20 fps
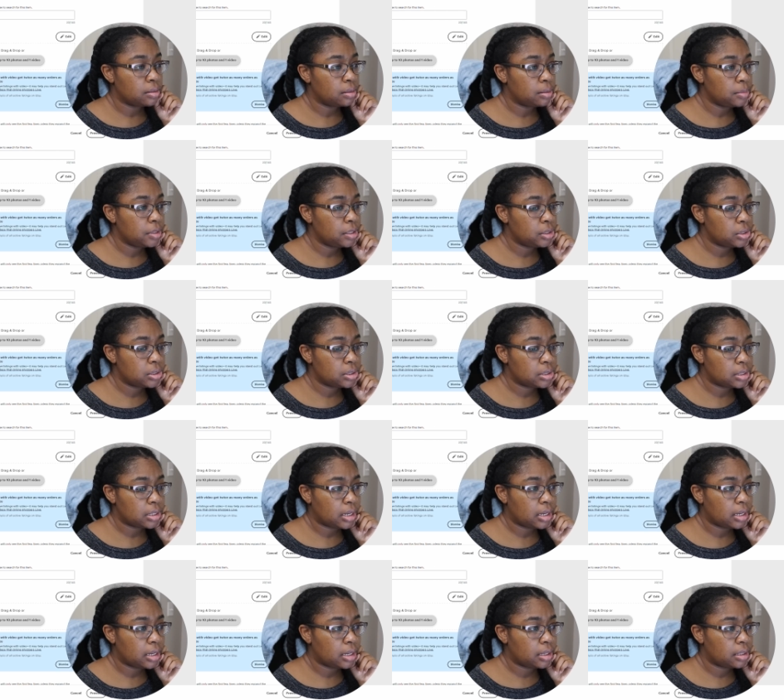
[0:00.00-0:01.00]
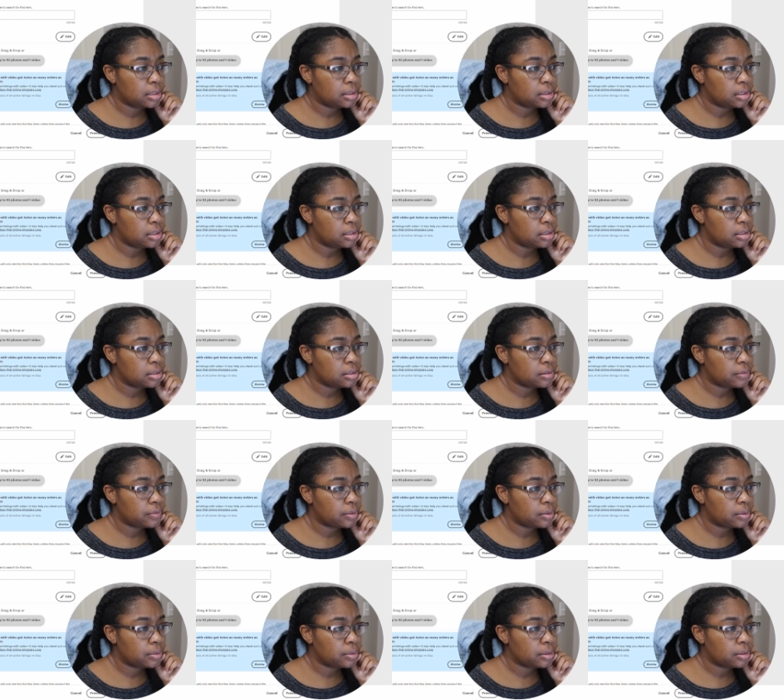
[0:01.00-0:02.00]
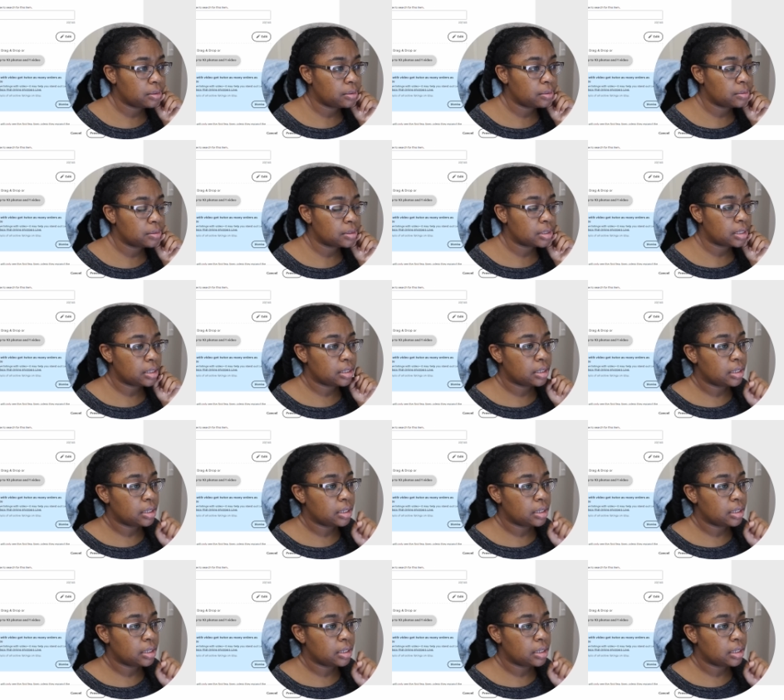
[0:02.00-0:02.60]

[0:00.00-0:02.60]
Well, let me just add these photos, I